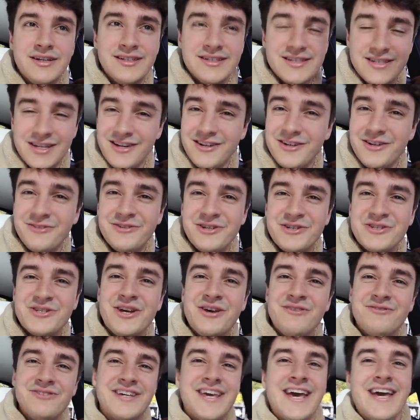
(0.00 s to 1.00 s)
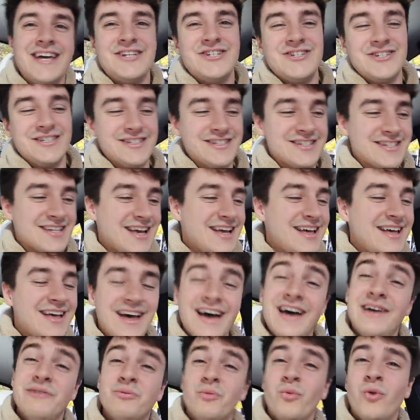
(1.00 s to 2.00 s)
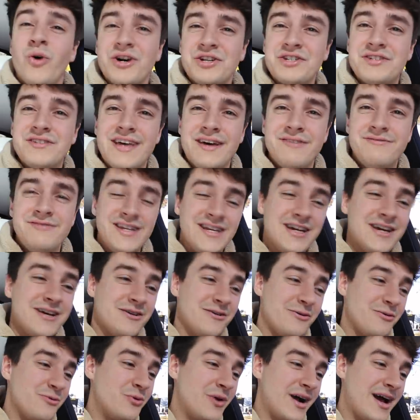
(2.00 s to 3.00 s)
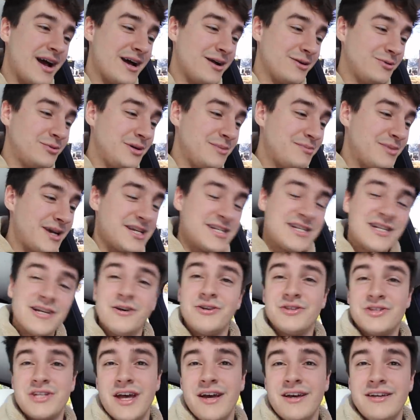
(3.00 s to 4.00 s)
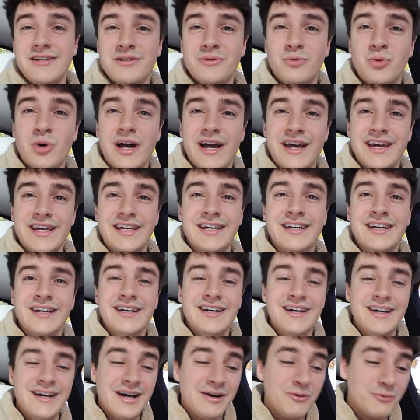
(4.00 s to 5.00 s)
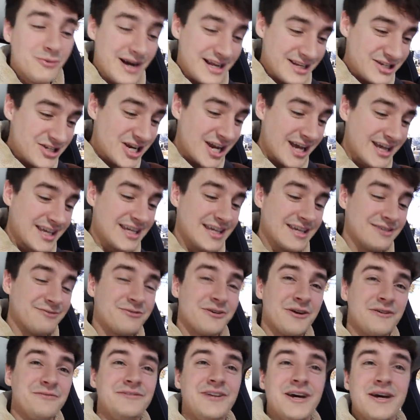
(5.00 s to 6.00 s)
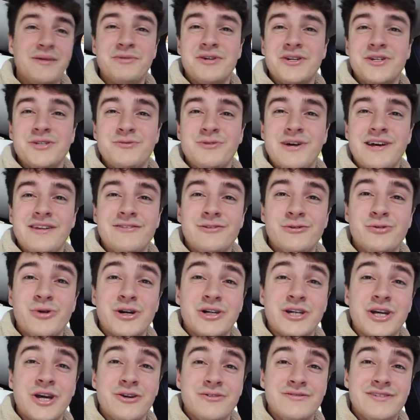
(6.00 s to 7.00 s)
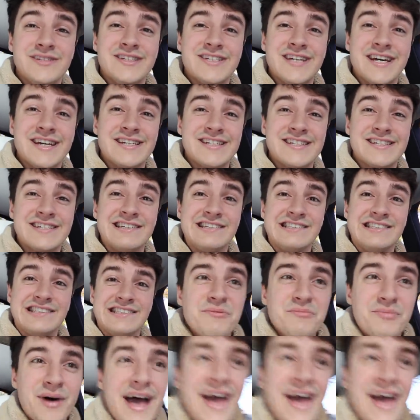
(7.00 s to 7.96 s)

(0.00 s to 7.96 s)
turn on those notifications, and watch that video where we basically got turned away when checking in for our flight because we had the wrong COVID test. But